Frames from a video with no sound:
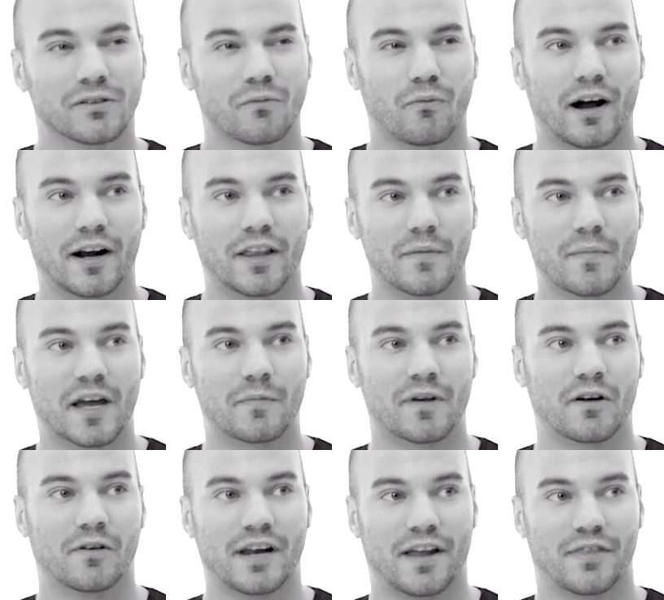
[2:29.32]
why are they making me
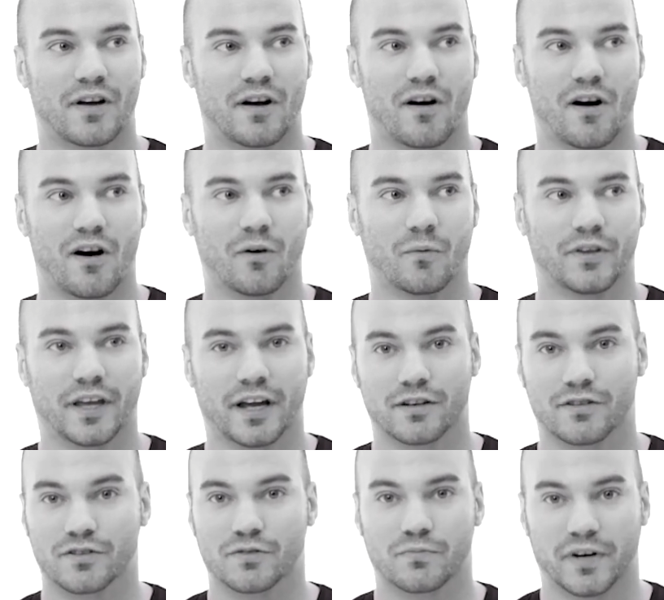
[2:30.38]
go down the hall when they could
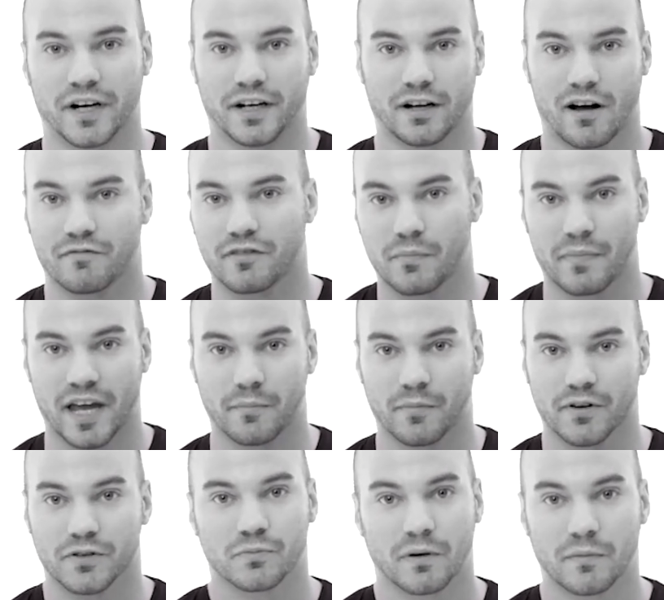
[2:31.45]
just read off the
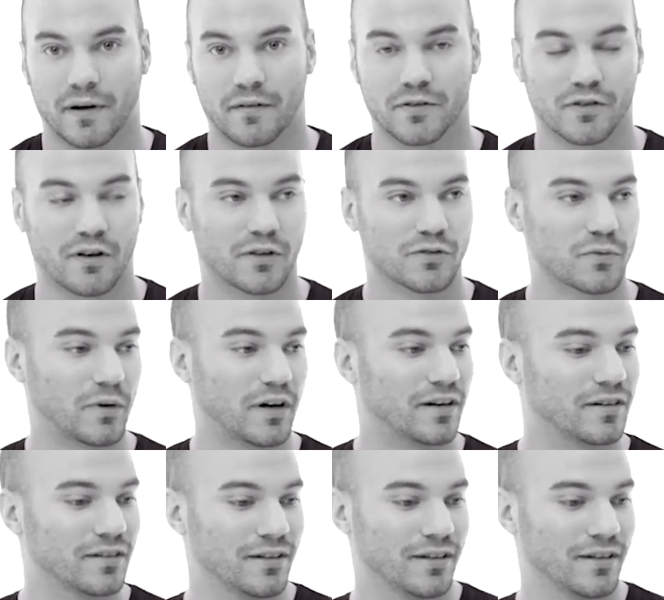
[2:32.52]
papers what my results were?